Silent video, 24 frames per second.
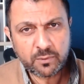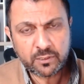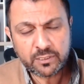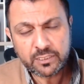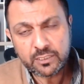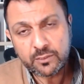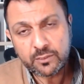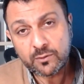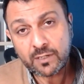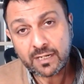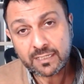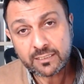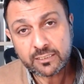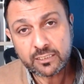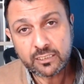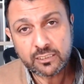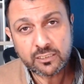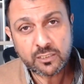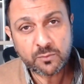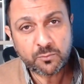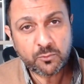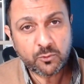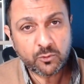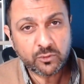but you're
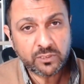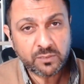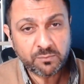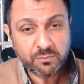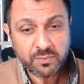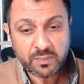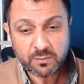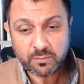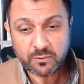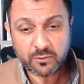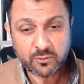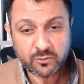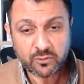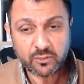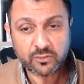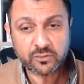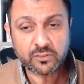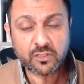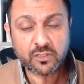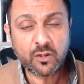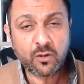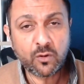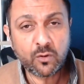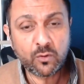actually supporting people
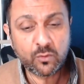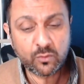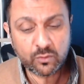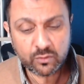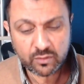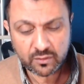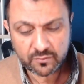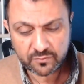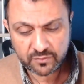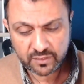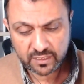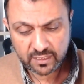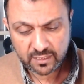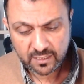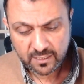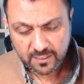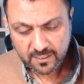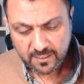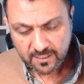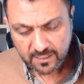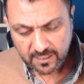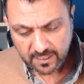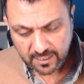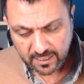across the whole of the
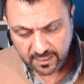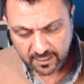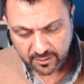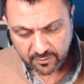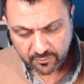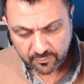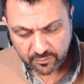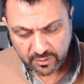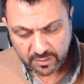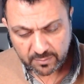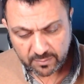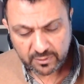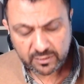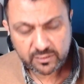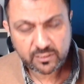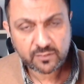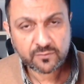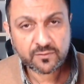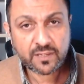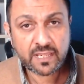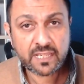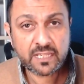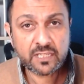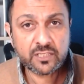remit
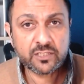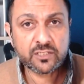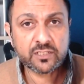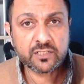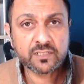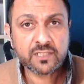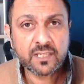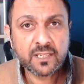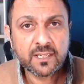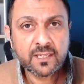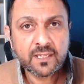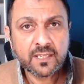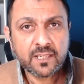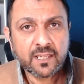of ages.